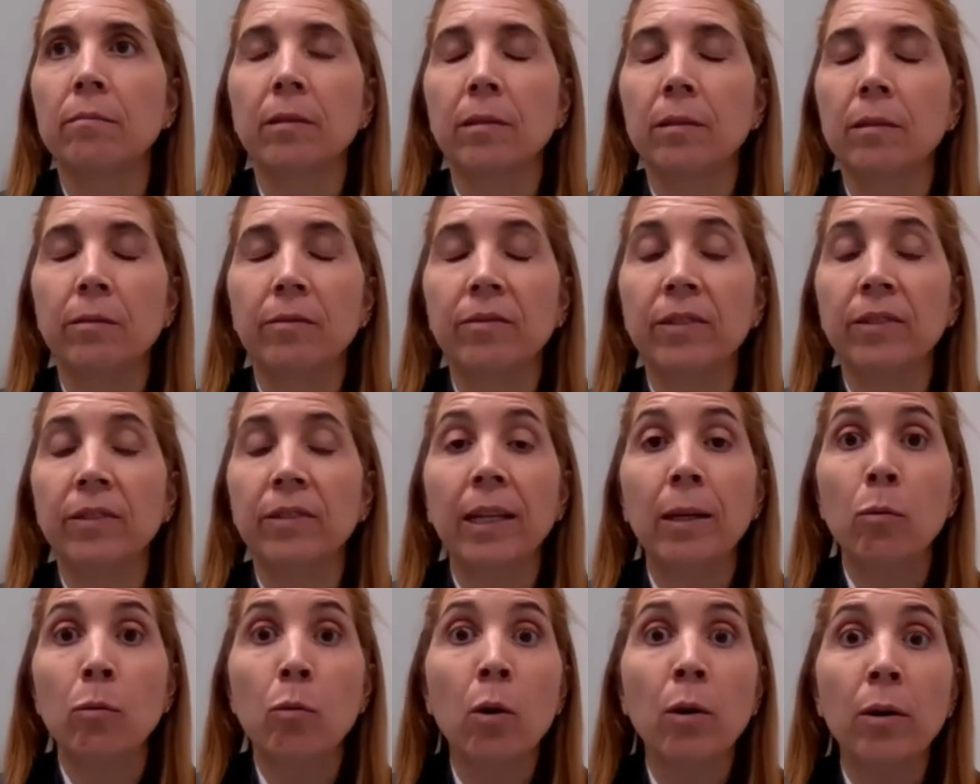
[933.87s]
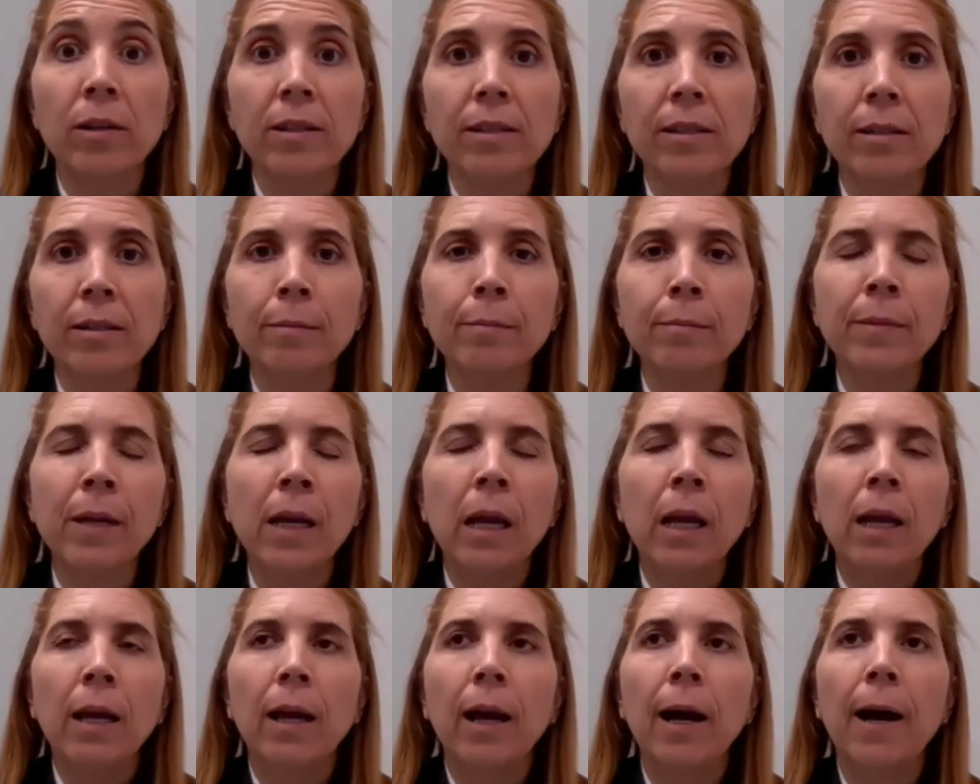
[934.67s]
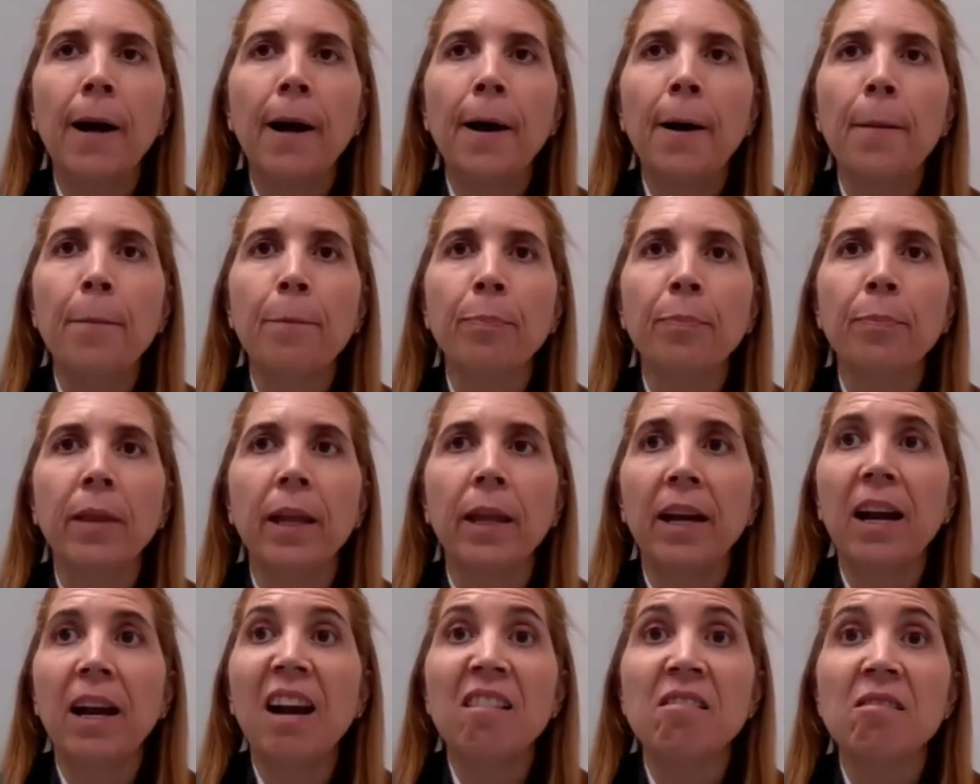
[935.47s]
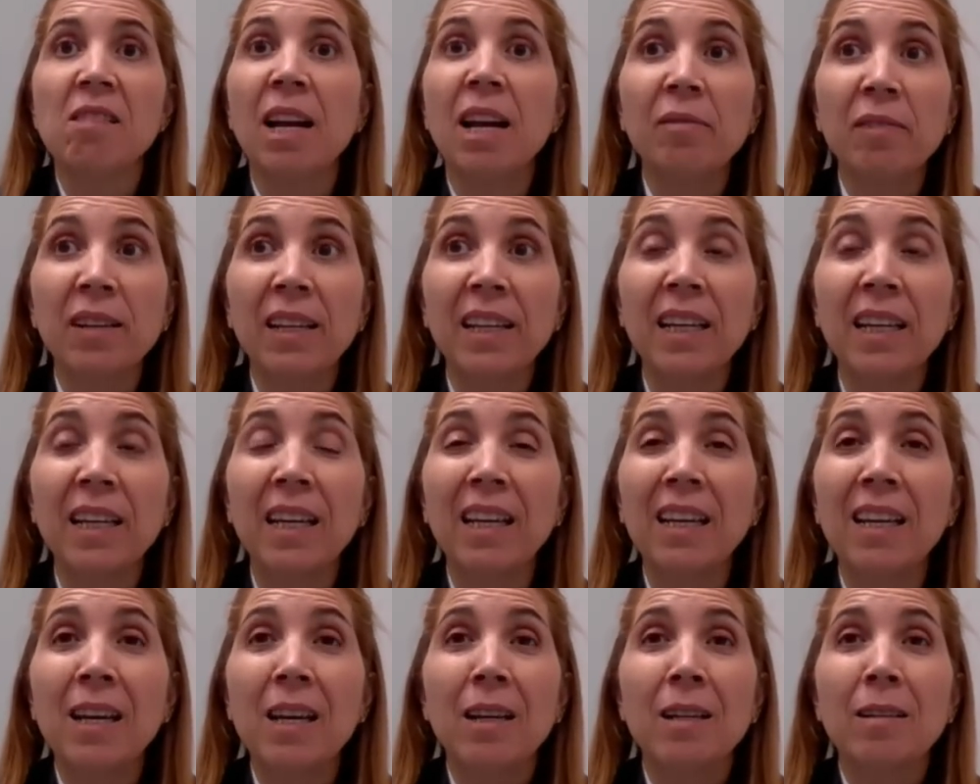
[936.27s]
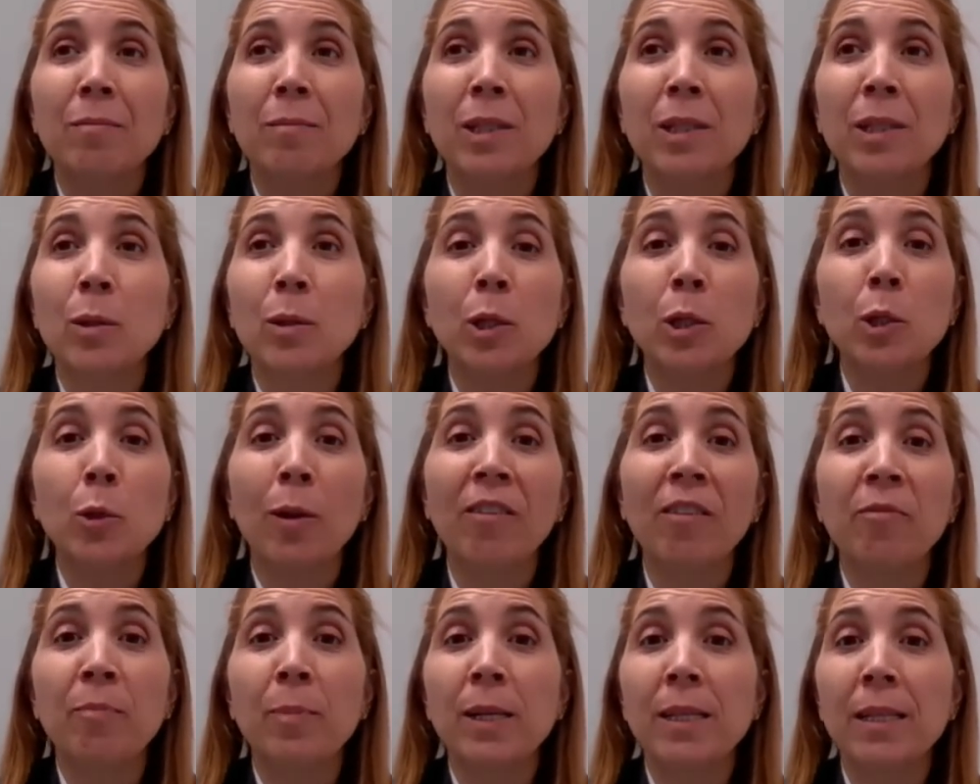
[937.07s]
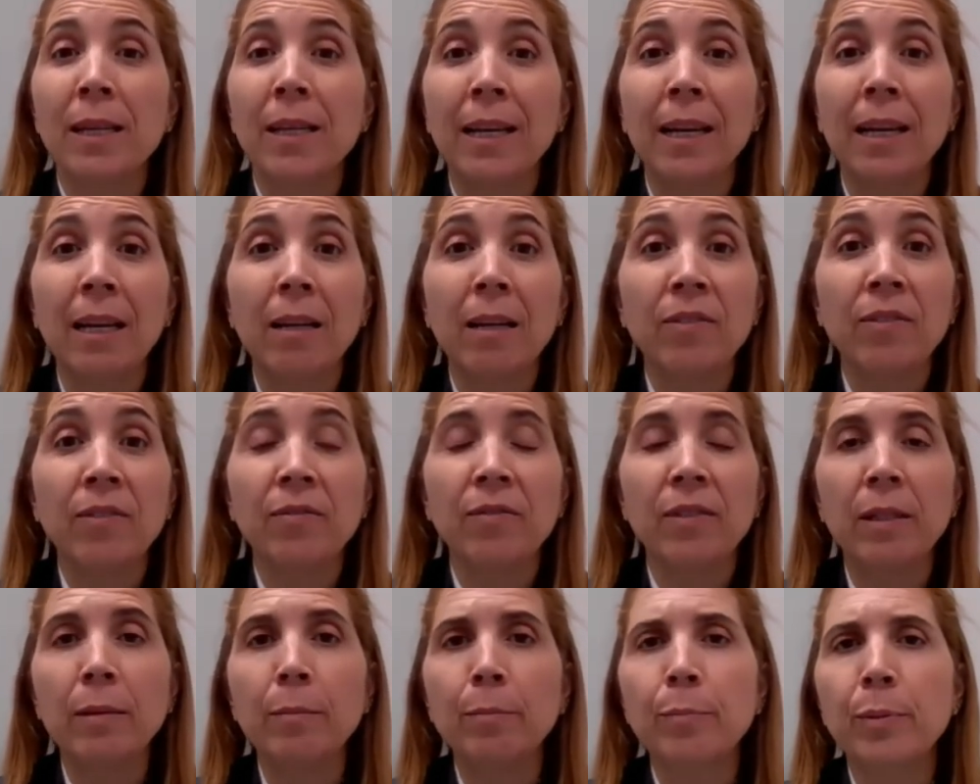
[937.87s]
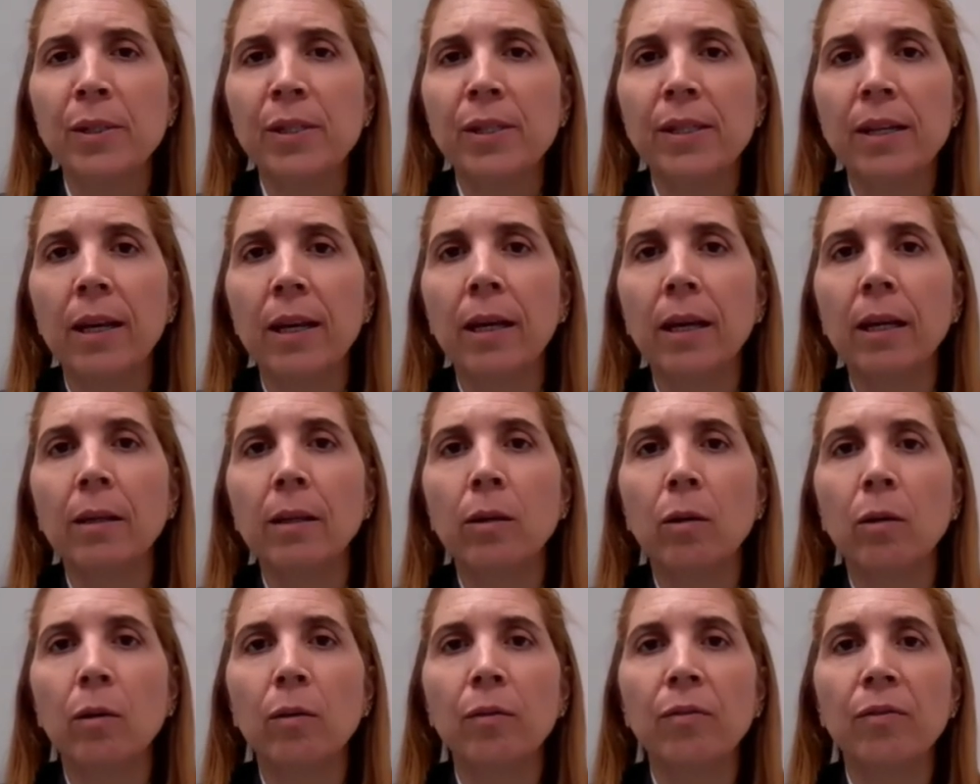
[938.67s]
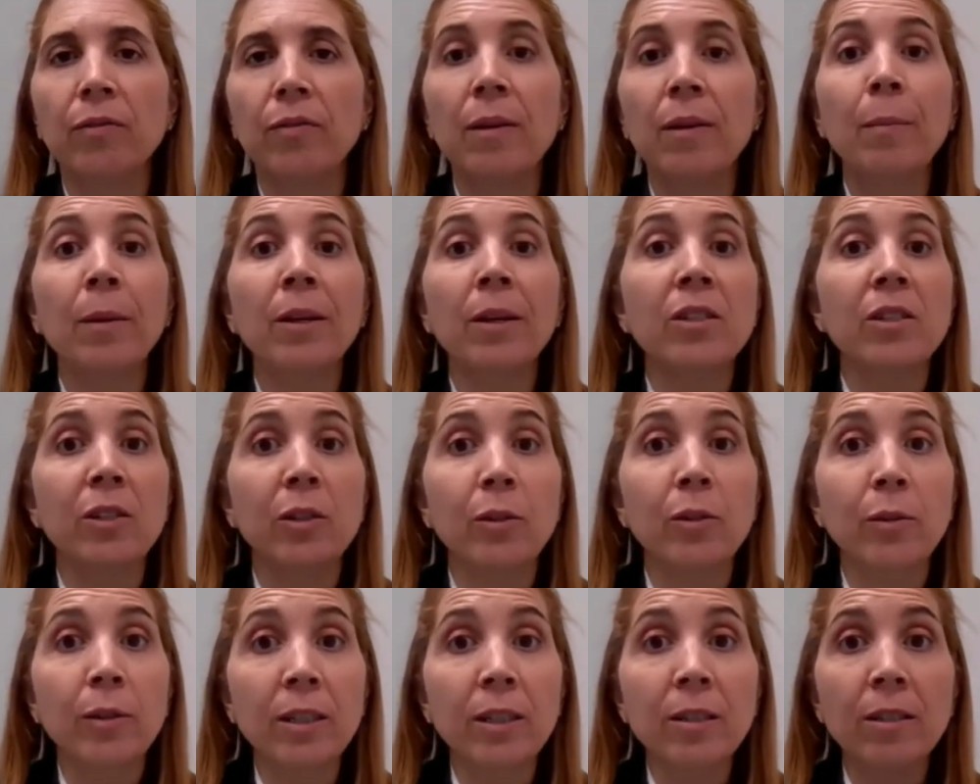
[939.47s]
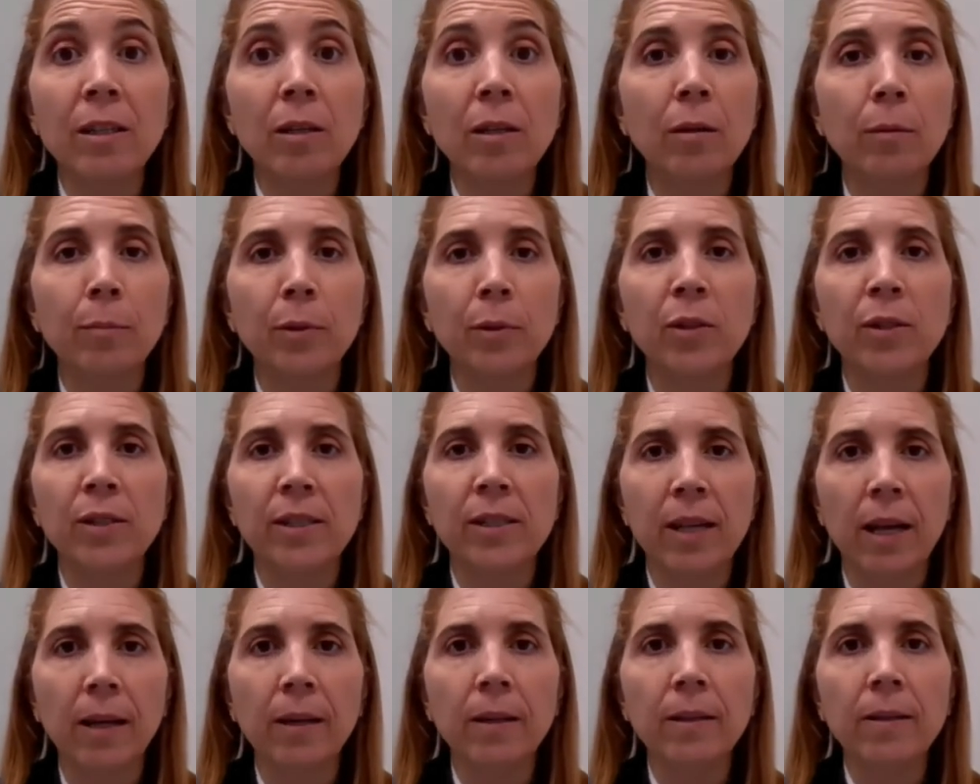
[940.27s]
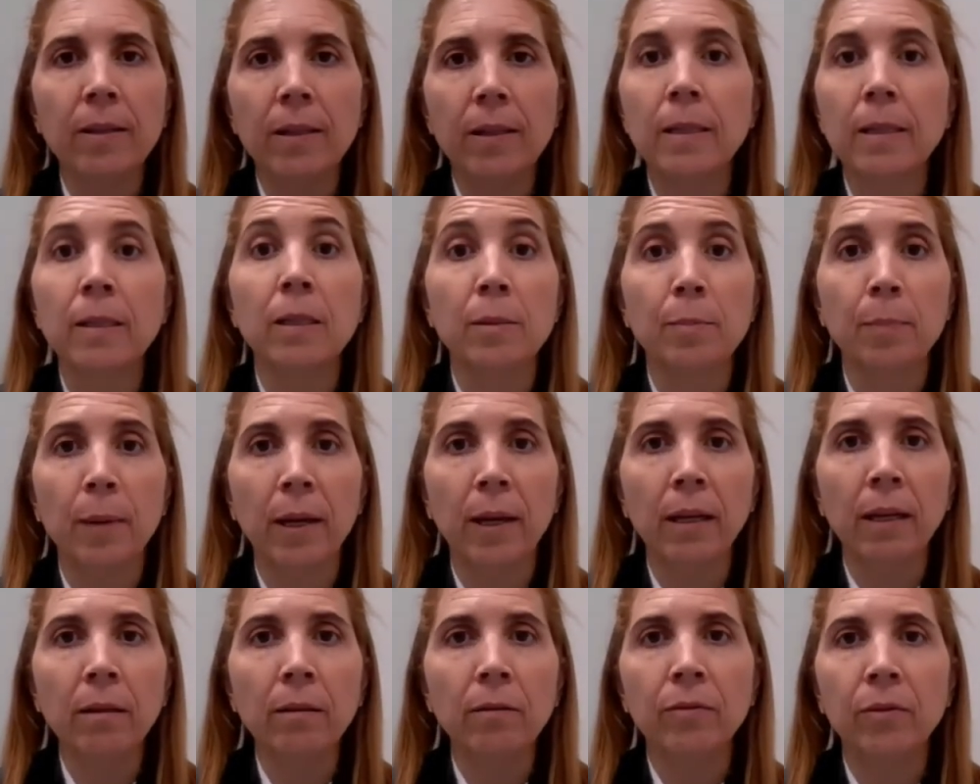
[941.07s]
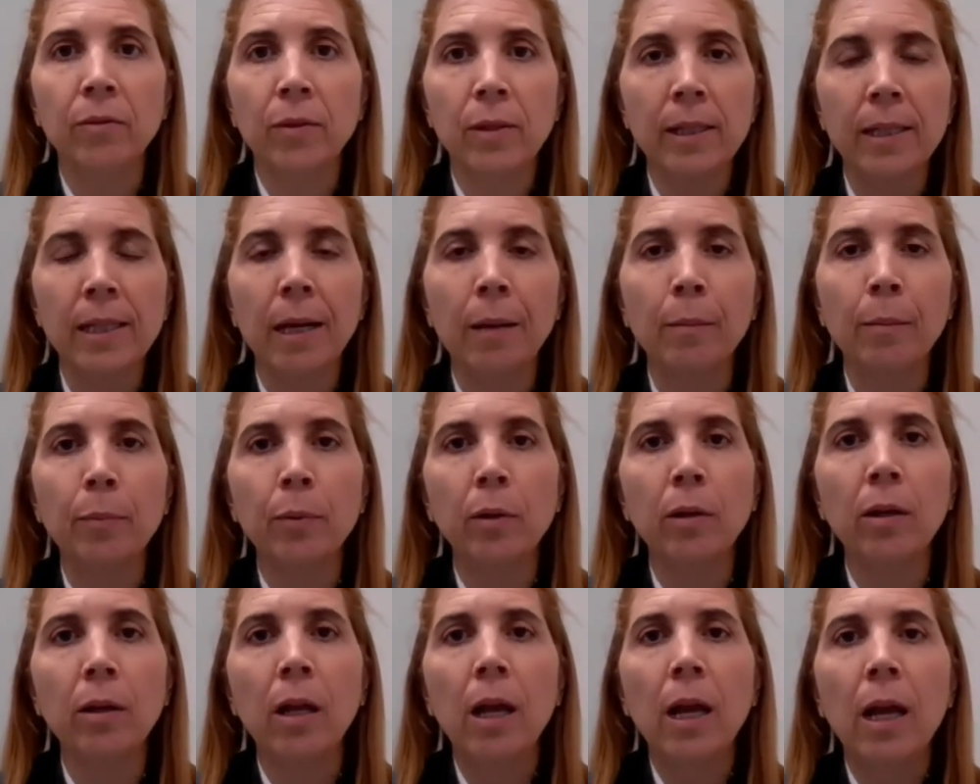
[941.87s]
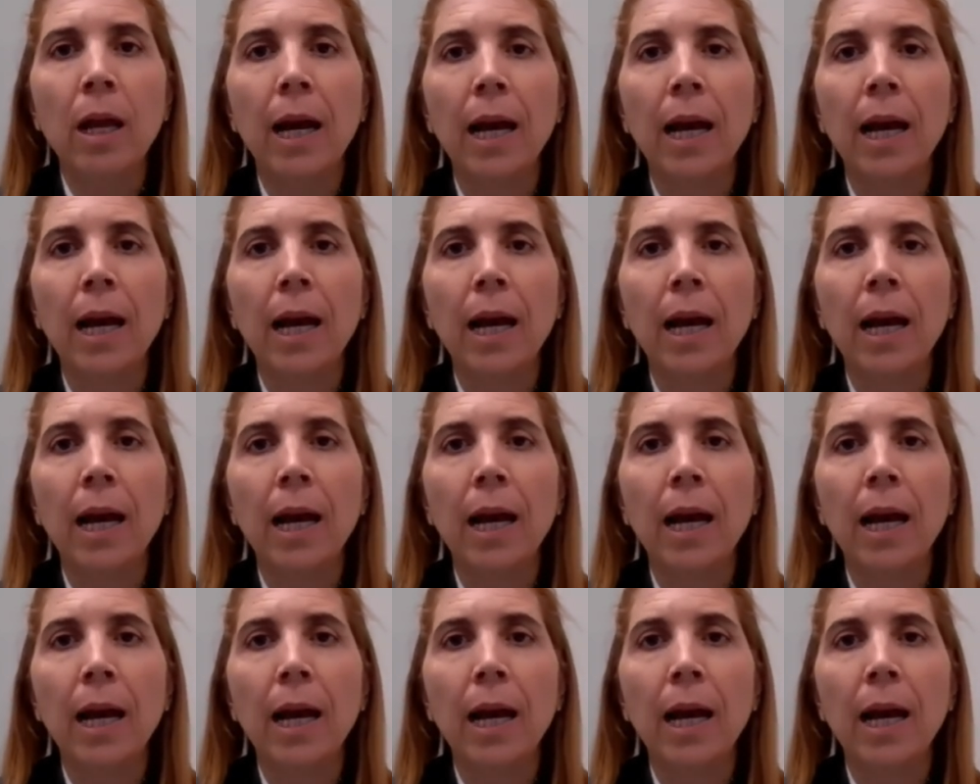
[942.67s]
very worrisome. There are roughly between 12% and 15% of female students in computer science in Spain, for example,